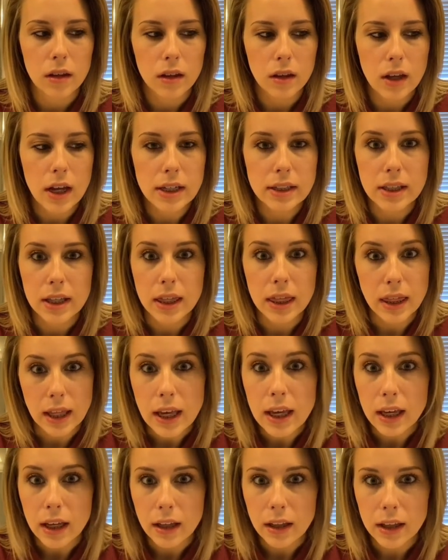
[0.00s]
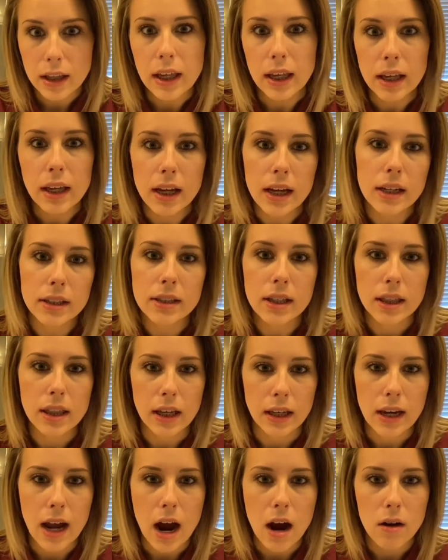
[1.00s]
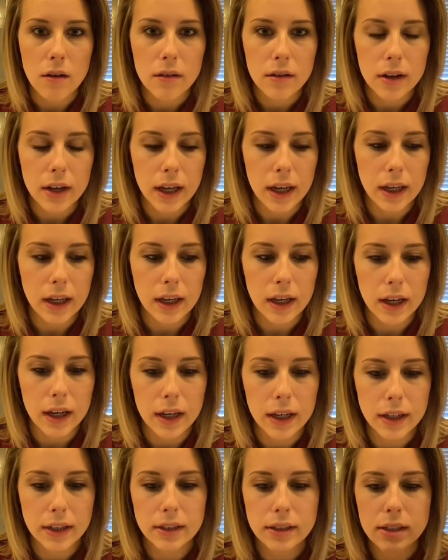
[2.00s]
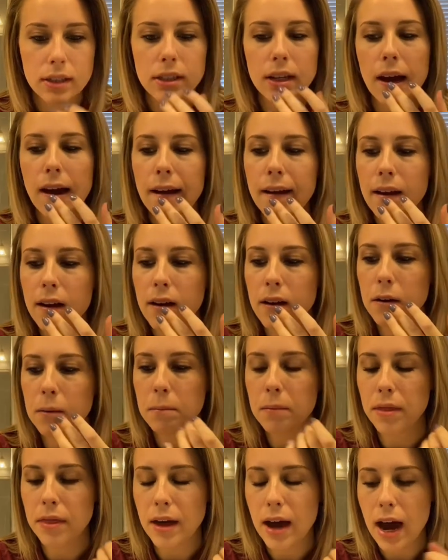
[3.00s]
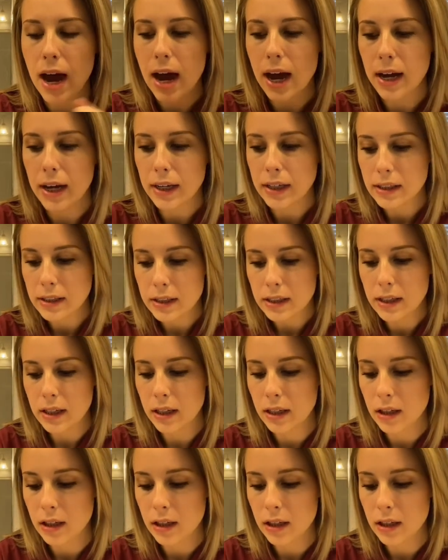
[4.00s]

It's a thing. Like, it's a thing now. And I hope that